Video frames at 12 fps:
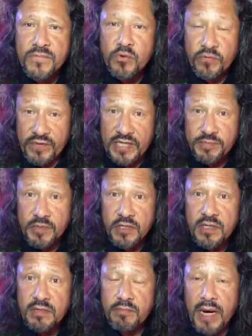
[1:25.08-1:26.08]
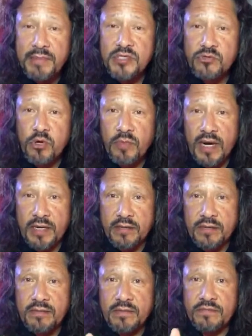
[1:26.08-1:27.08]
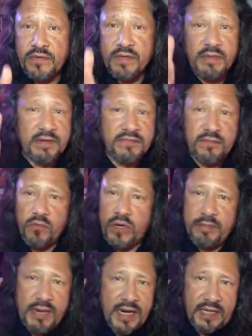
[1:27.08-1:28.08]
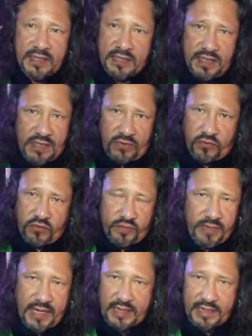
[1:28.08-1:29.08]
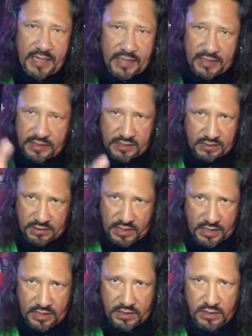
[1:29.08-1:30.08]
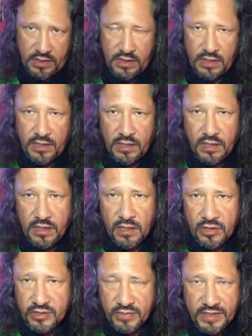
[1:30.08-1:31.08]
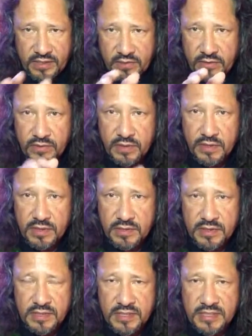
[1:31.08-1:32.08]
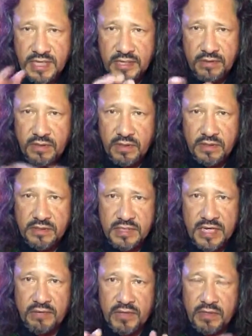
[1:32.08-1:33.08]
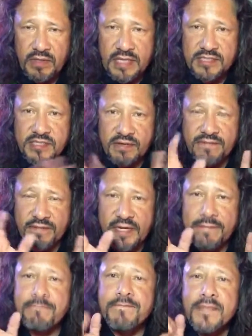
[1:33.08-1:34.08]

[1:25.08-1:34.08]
through Facebook, Bobby Strohmeyer, friend of mine from way back in the day, back in the 80s, okay. Art director, designer, decorator, all that stuff, okay.